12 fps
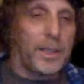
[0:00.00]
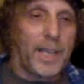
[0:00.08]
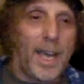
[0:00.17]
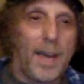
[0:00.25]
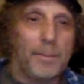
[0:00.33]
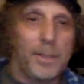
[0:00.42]

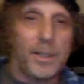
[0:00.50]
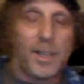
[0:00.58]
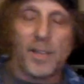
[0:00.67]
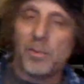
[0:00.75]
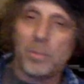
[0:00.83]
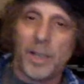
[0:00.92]
cabinet.
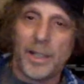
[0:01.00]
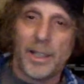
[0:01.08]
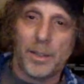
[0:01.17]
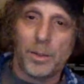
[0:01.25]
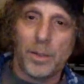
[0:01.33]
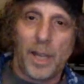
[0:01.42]
I've been playing
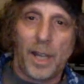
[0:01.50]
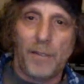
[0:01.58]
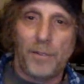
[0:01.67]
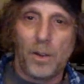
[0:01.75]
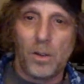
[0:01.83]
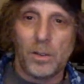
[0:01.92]
it through the
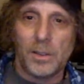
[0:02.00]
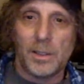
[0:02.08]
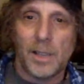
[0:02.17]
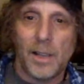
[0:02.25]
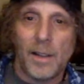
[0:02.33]
headphones,